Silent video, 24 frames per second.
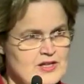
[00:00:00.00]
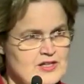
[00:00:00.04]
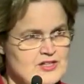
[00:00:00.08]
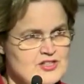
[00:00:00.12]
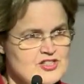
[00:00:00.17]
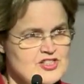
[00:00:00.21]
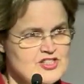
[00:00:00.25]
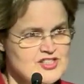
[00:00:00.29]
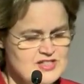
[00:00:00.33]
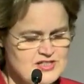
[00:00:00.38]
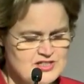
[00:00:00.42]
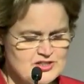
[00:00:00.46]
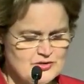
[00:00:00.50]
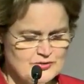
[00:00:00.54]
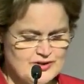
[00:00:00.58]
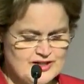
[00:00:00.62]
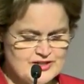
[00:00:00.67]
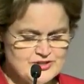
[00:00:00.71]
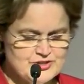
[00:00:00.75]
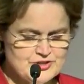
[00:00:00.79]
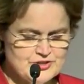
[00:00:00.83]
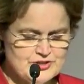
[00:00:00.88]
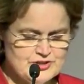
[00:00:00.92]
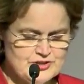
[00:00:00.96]
Jacinda
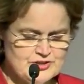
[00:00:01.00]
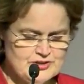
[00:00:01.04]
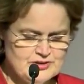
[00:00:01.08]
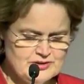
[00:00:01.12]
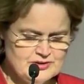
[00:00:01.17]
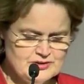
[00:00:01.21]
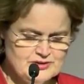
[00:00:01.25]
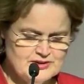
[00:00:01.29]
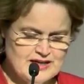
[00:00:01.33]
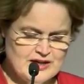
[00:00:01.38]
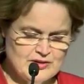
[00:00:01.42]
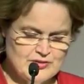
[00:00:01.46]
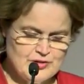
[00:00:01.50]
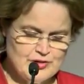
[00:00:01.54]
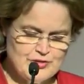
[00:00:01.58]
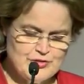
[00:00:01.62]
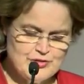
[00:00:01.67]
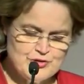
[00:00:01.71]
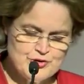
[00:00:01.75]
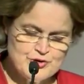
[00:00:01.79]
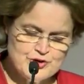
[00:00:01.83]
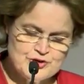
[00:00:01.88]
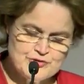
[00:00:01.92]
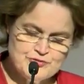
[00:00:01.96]
Ardern, now the
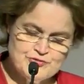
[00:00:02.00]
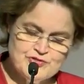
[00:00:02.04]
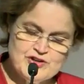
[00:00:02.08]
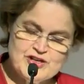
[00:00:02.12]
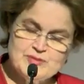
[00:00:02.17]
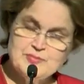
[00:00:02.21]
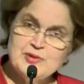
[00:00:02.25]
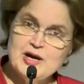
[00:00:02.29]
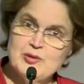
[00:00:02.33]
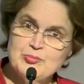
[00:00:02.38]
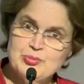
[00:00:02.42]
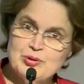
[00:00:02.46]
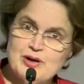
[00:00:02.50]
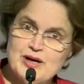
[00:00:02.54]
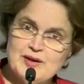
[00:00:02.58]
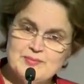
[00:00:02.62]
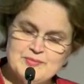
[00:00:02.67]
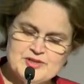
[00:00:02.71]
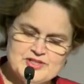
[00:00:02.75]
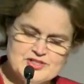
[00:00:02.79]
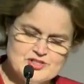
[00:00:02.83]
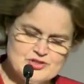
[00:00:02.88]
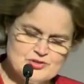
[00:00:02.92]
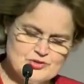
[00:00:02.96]
third female Prime
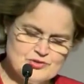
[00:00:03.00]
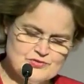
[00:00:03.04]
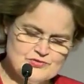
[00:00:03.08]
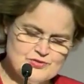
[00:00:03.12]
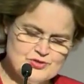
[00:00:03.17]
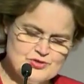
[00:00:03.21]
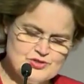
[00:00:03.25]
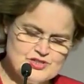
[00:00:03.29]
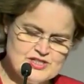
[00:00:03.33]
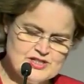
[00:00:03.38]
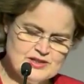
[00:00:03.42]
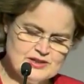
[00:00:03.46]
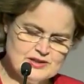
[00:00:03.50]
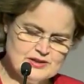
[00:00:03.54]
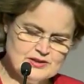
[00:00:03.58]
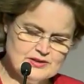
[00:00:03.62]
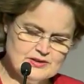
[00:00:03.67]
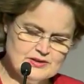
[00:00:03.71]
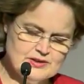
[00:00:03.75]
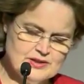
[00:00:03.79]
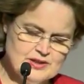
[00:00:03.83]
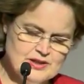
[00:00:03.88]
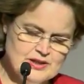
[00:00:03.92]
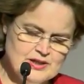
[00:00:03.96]
Minister of New
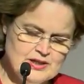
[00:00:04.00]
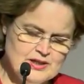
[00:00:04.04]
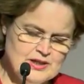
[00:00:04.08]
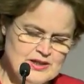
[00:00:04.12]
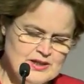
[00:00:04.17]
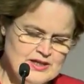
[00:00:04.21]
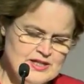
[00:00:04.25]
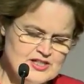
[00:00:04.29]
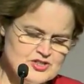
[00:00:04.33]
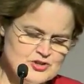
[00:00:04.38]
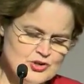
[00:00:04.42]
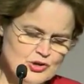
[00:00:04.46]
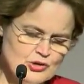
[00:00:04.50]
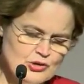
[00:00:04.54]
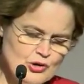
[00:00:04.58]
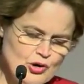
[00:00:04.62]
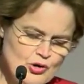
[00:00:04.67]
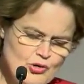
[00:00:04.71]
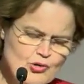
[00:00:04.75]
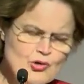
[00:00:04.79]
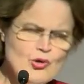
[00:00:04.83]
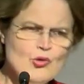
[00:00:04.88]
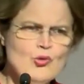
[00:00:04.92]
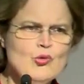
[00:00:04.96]
Zealand, is no
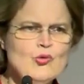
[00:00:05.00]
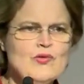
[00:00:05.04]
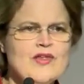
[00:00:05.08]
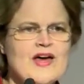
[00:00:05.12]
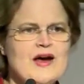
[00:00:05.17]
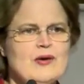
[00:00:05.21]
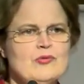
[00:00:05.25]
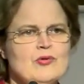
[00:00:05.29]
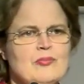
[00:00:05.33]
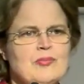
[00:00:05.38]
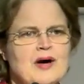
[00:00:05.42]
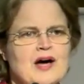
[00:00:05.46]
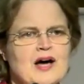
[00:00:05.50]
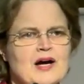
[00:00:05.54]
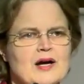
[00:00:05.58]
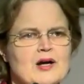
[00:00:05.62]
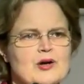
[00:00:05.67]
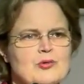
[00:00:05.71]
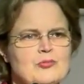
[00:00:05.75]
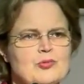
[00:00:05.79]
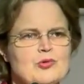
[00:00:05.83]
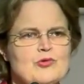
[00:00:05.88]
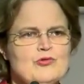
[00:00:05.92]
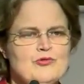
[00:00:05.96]
longer all that
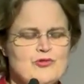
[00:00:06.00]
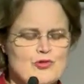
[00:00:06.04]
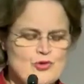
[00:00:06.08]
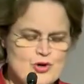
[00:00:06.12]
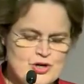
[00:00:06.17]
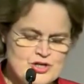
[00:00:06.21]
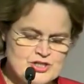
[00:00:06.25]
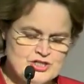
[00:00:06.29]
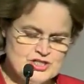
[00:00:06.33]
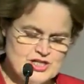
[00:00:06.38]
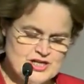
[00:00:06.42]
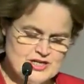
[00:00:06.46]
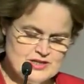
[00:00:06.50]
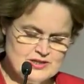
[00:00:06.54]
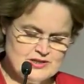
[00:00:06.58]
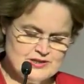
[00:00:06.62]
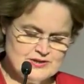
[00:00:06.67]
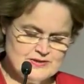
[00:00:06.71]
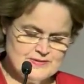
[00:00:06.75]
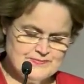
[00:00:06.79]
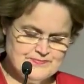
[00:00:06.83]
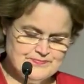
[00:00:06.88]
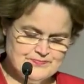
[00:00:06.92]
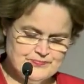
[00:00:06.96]
remarkable for her
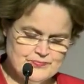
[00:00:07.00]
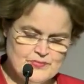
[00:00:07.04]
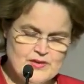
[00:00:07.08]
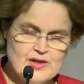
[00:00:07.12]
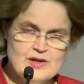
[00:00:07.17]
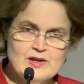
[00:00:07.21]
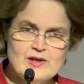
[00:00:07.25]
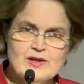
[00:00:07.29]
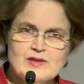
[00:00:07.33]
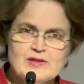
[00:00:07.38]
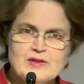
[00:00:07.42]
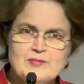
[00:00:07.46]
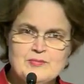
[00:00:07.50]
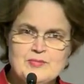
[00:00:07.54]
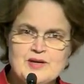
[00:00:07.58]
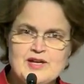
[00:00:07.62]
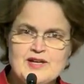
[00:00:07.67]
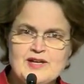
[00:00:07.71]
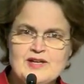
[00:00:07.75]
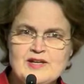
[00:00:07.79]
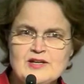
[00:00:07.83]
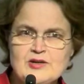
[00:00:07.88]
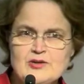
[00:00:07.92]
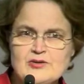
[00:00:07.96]
gender. The
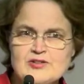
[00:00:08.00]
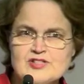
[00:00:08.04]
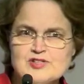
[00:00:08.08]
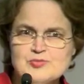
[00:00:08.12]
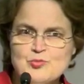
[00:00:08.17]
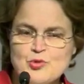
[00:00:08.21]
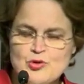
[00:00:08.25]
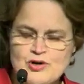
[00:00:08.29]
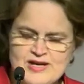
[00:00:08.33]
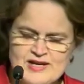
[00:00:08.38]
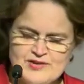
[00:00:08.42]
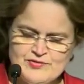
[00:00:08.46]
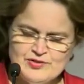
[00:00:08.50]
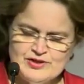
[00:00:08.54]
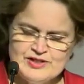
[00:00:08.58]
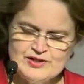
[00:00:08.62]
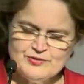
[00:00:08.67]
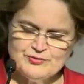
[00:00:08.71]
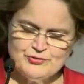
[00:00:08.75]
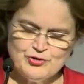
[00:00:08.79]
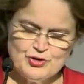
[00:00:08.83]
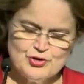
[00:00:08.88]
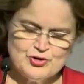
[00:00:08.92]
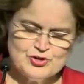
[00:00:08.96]
media is more heavily
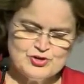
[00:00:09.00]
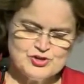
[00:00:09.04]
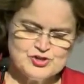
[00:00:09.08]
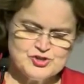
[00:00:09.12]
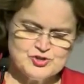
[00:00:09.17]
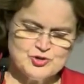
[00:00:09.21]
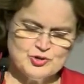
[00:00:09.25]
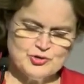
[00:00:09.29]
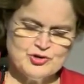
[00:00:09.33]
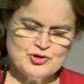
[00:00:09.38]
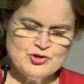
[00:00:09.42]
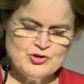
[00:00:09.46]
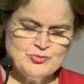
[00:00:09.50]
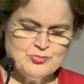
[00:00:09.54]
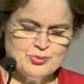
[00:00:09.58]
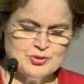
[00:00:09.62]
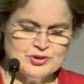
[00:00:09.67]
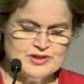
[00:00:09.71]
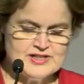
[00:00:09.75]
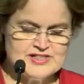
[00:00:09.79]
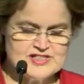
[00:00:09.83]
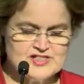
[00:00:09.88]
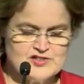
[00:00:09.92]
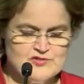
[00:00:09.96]
focused on her
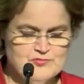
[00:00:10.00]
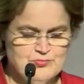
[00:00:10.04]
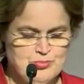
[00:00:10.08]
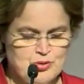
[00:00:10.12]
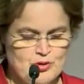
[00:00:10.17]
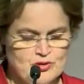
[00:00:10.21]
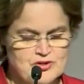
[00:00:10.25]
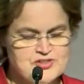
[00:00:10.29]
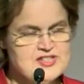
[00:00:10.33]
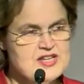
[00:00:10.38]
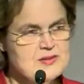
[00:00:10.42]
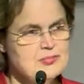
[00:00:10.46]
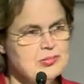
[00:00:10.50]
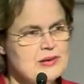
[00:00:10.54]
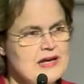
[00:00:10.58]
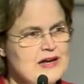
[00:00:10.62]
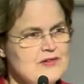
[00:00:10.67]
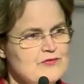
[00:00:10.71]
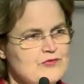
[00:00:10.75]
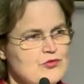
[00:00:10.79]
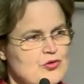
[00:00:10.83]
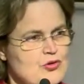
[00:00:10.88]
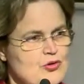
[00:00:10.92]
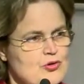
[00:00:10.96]
progressive policy
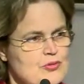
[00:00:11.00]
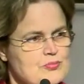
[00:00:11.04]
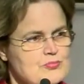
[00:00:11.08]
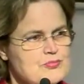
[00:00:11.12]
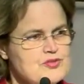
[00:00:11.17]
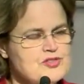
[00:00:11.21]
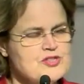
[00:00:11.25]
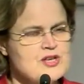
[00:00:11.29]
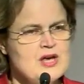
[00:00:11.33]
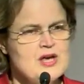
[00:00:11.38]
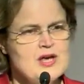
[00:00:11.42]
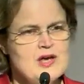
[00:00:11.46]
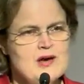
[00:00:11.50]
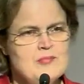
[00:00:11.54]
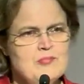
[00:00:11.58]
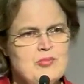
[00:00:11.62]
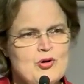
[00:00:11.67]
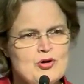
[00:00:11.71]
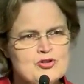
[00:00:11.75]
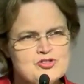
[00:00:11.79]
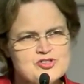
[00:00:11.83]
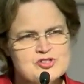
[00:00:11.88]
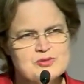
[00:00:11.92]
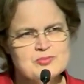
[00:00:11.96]
platforms,
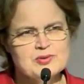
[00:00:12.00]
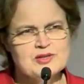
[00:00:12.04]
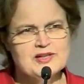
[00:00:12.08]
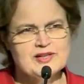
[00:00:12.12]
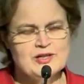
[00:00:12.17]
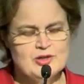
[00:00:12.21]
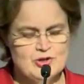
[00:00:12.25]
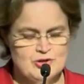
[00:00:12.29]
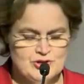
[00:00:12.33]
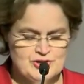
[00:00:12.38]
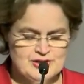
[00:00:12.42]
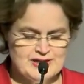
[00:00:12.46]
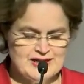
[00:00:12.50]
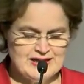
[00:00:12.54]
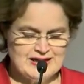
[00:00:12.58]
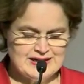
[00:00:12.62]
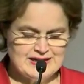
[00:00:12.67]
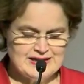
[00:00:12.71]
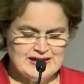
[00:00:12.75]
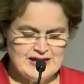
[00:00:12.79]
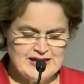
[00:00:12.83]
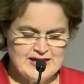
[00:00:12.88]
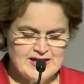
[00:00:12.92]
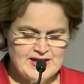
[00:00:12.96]
possibly her
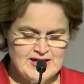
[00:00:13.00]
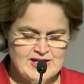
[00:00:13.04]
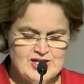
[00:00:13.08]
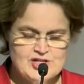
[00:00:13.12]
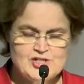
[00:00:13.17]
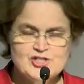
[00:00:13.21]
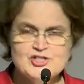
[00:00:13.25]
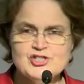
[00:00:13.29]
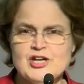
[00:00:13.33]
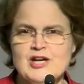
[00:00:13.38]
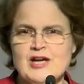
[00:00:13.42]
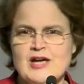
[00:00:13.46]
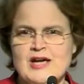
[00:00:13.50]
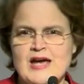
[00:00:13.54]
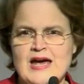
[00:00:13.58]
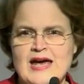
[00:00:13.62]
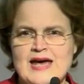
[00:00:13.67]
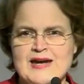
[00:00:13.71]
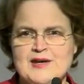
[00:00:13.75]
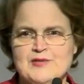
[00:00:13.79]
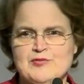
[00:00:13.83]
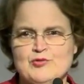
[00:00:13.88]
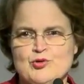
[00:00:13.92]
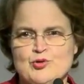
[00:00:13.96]
young age,
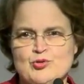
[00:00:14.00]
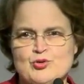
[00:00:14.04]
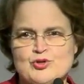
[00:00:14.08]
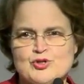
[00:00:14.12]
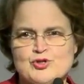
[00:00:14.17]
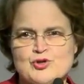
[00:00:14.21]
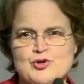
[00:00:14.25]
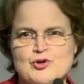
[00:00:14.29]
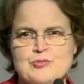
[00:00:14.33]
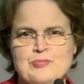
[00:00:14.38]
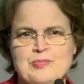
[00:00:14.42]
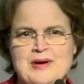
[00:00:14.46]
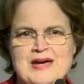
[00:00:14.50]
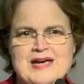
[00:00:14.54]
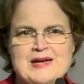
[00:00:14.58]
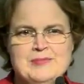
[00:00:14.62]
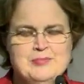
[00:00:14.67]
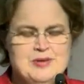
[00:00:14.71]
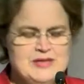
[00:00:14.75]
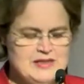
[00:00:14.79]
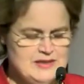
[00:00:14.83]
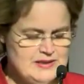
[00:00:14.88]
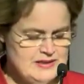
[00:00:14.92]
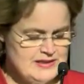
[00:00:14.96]
and of course her
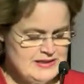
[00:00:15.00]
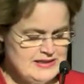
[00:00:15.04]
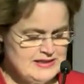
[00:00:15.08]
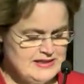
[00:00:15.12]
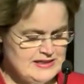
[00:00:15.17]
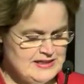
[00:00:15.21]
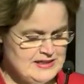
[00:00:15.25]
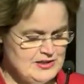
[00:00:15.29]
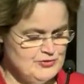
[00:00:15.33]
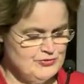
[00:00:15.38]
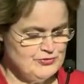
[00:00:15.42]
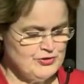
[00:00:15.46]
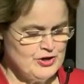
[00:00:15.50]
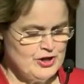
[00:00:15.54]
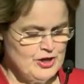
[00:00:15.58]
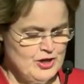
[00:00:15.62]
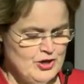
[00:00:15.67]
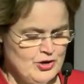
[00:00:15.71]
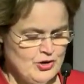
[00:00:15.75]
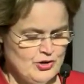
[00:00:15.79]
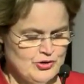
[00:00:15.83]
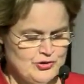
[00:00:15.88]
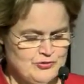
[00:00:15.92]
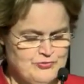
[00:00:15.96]
baby Neve
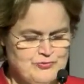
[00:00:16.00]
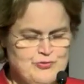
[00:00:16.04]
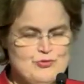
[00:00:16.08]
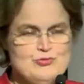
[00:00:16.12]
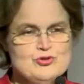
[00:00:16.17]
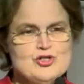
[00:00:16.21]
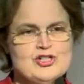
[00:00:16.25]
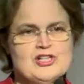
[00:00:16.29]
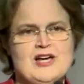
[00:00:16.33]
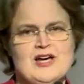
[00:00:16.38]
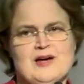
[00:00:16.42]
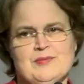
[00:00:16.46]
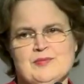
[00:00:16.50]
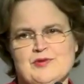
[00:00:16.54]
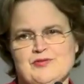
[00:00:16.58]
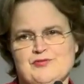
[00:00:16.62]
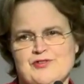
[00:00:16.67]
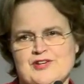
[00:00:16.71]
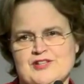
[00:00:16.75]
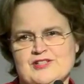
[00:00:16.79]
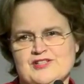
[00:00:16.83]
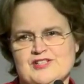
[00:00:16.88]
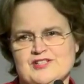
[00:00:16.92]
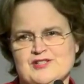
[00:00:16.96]
on a full charm
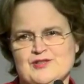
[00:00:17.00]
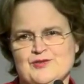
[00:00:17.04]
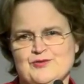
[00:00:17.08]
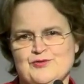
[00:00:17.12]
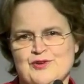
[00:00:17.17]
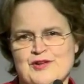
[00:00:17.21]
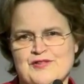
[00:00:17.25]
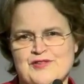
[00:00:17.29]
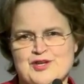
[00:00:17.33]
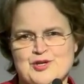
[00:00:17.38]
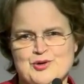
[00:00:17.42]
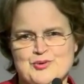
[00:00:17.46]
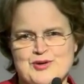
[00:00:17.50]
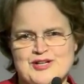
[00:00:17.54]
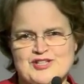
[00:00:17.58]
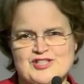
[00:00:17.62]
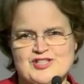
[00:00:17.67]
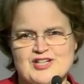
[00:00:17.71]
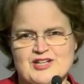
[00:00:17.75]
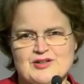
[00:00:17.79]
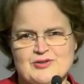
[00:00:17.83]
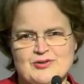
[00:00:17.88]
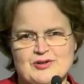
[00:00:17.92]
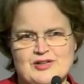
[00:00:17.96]
offensive at the UN
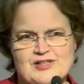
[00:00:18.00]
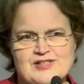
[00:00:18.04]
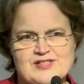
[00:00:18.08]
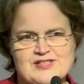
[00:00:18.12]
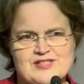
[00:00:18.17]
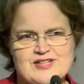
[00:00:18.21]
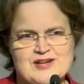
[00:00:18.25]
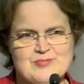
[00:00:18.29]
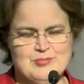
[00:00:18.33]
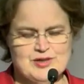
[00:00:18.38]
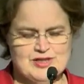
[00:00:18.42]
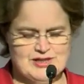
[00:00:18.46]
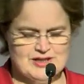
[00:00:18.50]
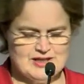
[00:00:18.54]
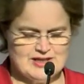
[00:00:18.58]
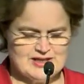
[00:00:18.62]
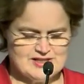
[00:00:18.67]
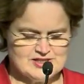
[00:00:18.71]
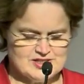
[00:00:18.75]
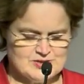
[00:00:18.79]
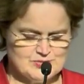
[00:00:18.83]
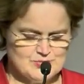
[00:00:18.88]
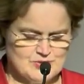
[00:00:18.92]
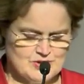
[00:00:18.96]
General Assembly
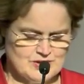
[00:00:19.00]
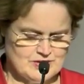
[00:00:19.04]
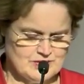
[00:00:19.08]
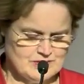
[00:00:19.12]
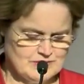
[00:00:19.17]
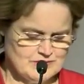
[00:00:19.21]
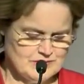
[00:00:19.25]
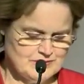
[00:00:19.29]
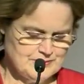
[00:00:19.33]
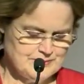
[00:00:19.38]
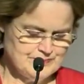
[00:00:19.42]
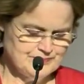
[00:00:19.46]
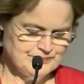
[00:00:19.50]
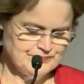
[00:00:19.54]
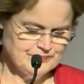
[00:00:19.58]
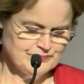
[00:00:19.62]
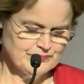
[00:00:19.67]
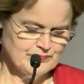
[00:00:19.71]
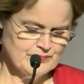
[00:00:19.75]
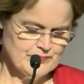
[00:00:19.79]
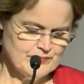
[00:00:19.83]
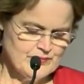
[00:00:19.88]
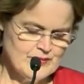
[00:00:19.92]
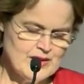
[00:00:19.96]
last month.
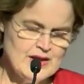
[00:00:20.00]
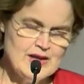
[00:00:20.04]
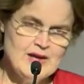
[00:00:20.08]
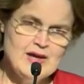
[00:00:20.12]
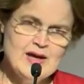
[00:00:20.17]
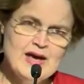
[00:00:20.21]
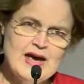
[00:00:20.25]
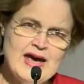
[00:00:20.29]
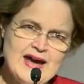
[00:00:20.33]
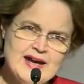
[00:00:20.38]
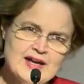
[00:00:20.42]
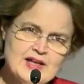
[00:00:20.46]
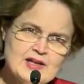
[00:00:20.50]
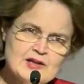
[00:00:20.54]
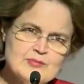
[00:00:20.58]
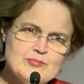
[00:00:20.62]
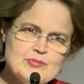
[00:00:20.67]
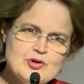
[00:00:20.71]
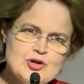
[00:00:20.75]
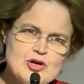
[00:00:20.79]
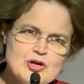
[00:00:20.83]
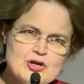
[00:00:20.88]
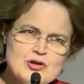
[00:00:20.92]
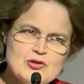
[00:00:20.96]
Angela
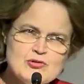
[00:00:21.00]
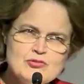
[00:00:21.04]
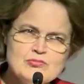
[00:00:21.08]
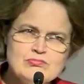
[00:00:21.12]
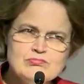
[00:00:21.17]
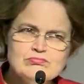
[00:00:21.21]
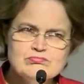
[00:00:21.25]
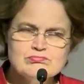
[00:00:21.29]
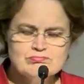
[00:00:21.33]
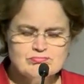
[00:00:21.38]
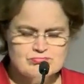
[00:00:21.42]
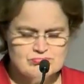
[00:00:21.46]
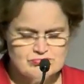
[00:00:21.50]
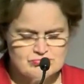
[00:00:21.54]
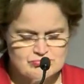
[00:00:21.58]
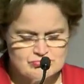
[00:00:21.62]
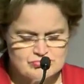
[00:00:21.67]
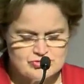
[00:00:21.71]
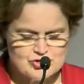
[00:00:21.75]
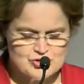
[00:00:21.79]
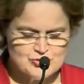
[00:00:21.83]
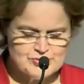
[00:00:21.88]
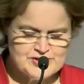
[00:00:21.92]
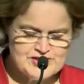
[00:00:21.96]
Merkel,
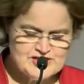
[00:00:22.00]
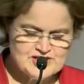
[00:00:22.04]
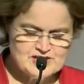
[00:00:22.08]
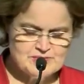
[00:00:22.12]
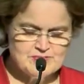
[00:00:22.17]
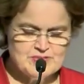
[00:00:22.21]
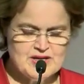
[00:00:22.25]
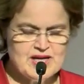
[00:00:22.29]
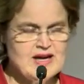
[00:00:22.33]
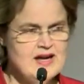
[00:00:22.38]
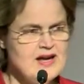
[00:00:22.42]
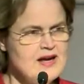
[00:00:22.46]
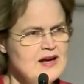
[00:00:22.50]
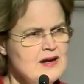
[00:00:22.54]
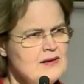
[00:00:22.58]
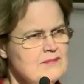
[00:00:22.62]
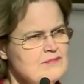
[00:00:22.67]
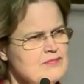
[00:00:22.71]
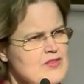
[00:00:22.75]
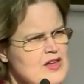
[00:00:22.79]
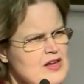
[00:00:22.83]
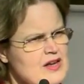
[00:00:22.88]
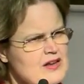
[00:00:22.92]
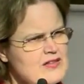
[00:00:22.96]
Theresa May,
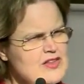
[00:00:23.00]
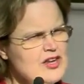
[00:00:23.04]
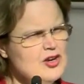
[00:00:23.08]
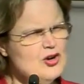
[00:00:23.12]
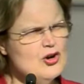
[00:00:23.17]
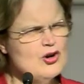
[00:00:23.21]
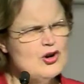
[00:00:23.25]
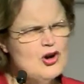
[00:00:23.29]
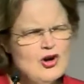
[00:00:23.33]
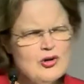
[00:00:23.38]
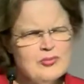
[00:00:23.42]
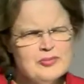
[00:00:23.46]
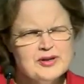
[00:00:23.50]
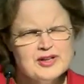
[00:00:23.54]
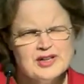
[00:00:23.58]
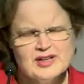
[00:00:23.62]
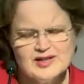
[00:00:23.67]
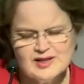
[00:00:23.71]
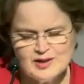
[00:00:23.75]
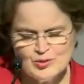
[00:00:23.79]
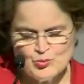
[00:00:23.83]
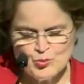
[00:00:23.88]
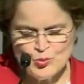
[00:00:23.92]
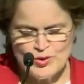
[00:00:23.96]
they're not
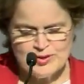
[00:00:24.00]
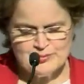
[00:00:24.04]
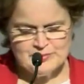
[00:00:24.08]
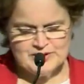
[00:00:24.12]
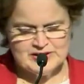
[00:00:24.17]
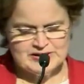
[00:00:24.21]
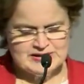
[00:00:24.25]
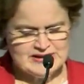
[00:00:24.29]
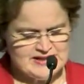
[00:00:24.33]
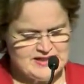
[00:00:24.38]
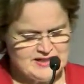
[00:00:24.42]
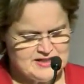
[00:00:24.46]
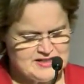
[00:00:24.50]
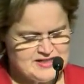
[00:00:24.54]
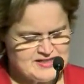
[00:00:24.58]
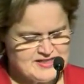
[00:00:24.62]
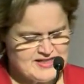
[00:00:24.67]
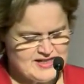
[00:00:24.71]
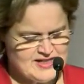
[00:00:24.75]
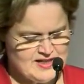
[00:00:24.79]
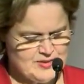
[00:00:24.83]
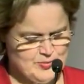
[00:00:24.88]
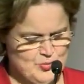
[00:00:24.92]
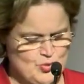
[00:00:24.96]
commonly women leaders
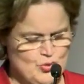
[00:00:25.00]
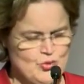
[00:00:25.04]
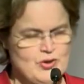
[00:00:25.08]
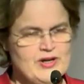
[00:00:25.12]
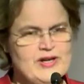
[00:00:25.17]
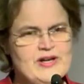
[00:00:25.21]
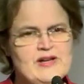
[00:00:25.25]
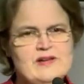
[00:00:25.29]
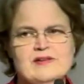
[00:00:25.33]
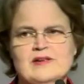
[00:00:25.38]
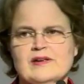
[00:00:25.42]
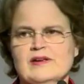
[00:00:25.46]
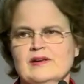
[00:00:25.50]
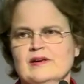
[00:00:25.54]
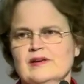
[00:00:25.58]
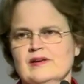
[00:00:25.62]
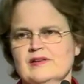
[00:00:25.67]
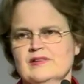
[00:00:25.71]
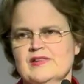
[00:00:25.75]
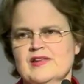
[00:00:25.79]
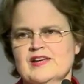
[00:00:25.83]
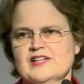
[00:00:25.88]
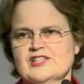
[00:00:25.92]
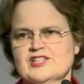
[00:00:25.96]
anymore either,
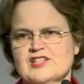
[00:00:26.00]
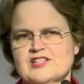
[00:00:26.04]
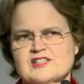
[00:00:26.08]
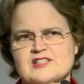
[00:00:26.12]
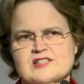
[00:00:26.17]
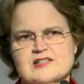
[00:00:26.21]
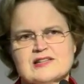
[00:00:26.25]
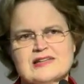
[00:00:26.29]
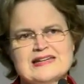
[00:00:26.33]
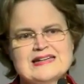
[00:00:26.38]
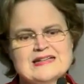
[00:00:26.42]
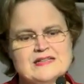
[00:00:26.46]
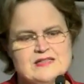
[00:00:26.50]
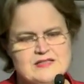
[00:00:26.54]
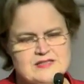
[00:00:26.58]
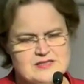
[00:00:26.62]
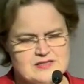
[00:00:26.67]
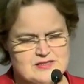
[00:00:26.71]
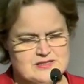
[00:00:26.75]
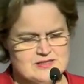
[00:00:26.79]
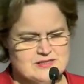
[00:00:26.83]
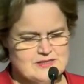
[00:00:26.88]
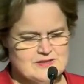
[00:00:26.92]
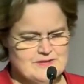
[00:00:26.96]
they're just
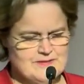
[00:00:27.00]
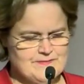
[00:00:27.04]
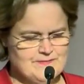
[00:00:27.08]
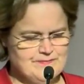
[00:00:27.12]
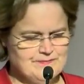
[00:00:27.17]
leaders.